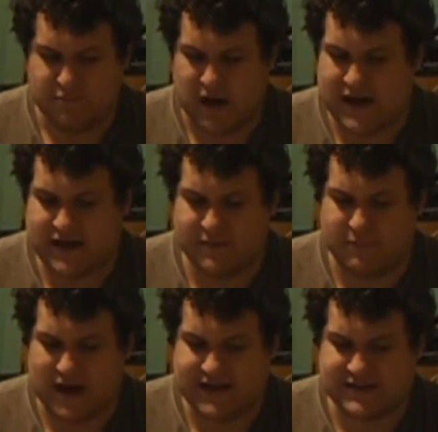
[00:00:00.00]
Maya
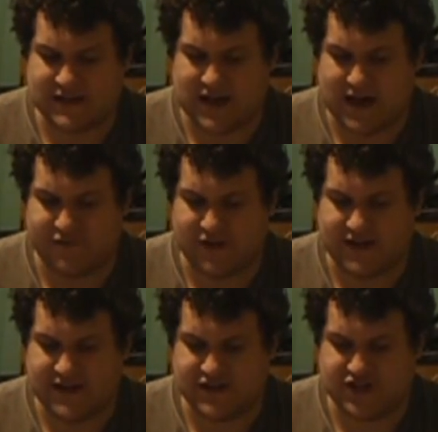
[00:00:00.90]
embodies the
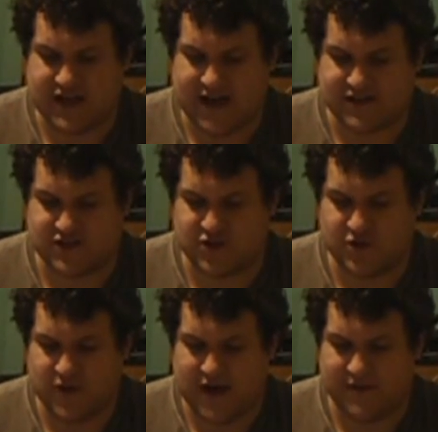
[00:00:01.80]
conflict as she has
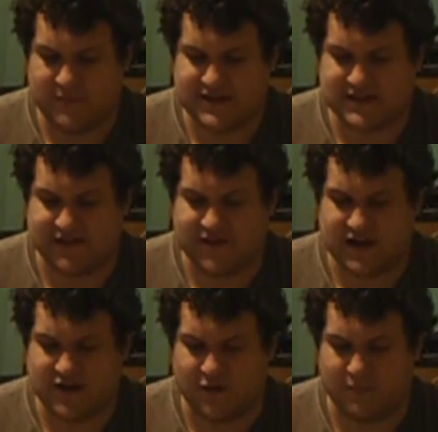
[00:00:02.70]
two enemies
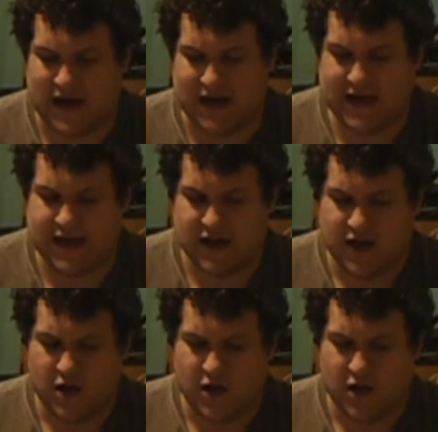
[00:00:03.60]
living in her body,